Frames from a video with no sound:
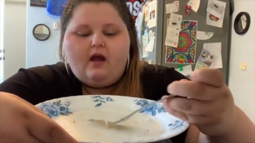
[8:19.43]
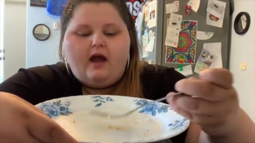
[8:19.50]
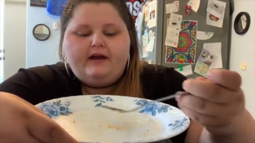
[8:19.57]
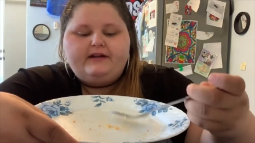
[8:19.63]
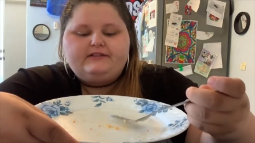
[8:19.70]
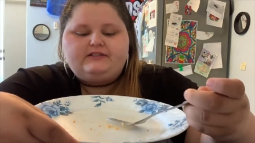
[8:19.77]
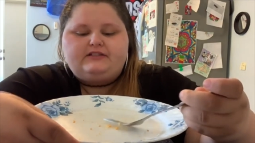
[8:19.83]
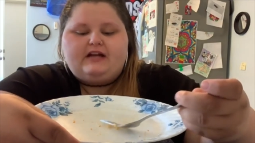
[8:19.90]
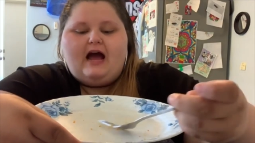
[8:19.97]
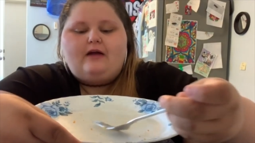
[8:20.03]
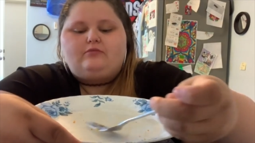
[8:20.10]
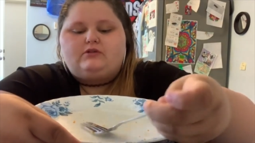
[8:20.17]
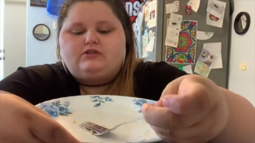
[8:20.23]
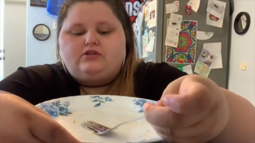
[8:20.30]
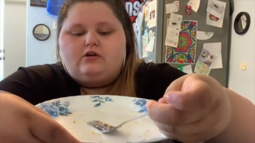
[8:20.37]
I get sad
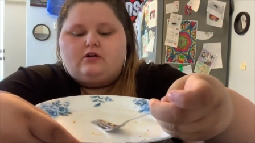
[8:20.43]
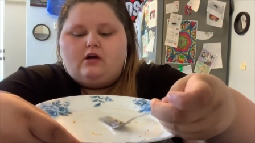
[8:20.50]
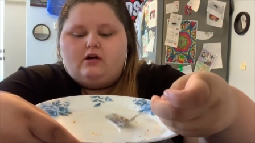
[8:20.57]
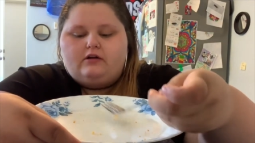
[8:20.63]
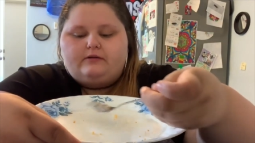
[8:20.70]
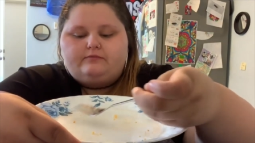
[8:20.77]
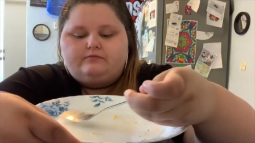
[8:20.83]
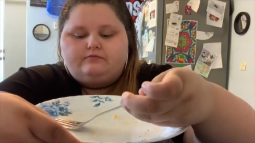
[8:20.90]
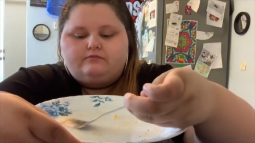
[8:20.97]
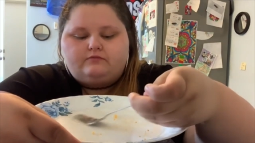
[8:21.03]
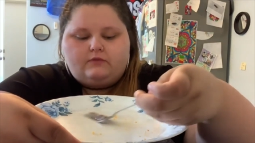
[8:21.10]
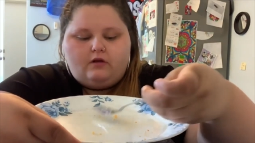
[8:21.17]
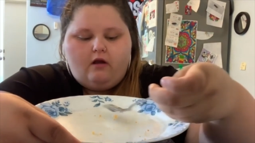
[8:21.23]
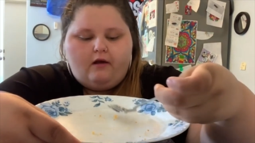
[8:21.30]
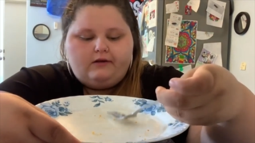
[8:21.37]
when it's all gone.
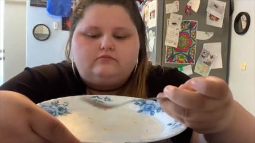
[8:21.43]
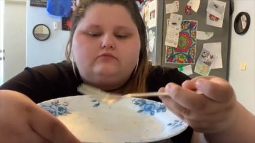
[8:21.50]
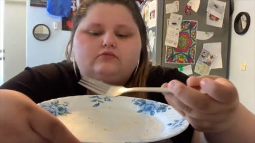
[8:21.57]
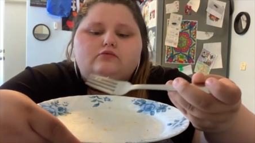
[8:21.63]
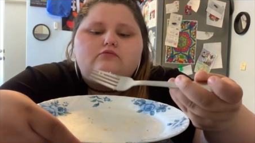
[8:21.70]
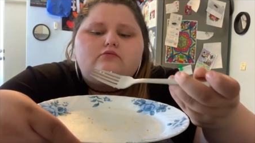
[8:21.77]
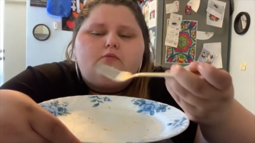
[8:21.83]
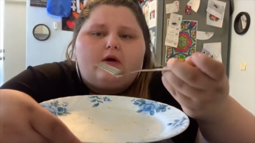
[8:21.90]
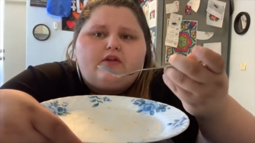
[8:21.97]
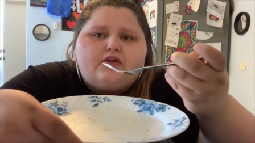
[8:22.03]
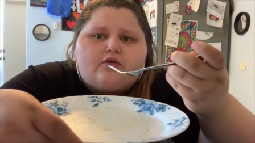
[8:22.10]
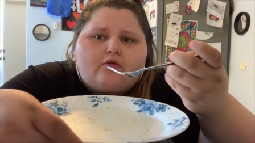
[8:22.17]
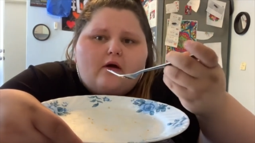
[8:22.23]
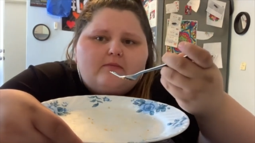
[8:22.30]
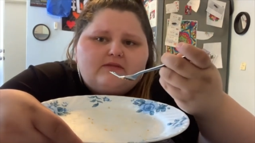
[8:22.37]
Where are the
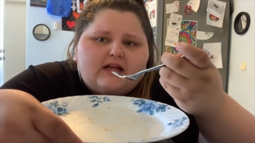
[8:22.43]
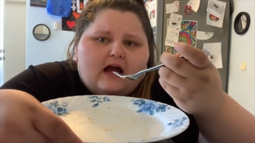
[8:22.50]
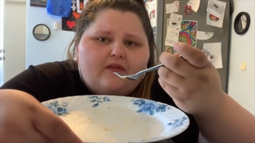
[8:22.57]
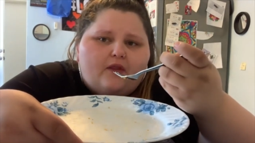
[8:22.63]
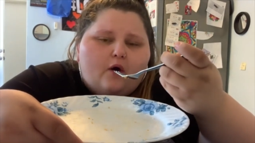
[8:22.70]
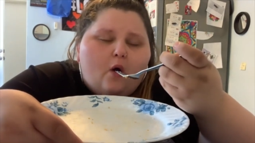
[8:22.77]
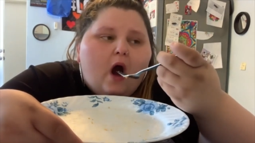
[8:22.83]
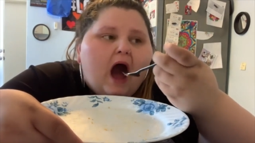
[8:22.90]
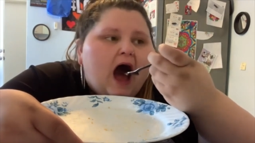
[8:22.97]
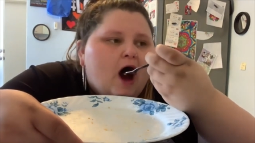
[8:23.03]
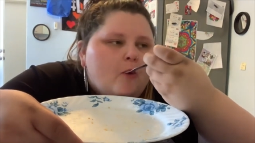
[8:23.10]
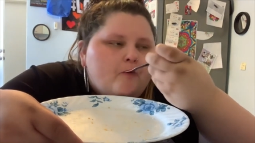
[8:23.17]
crumbs at though?